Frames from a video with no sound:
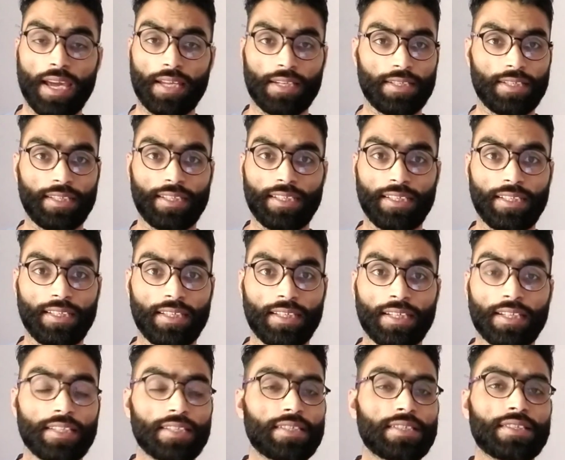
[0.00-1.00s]
and
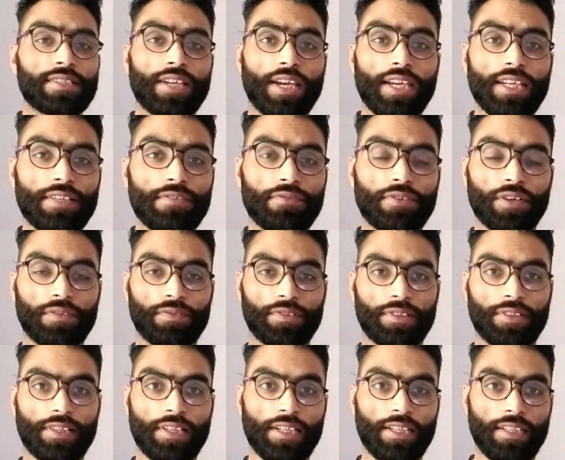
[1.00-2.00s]
he
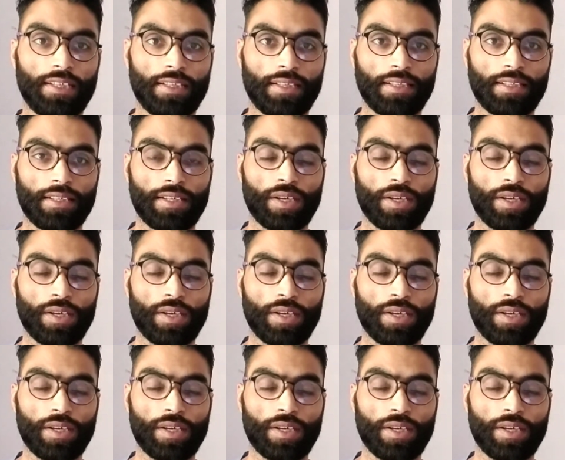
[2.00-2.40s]
straightforwardly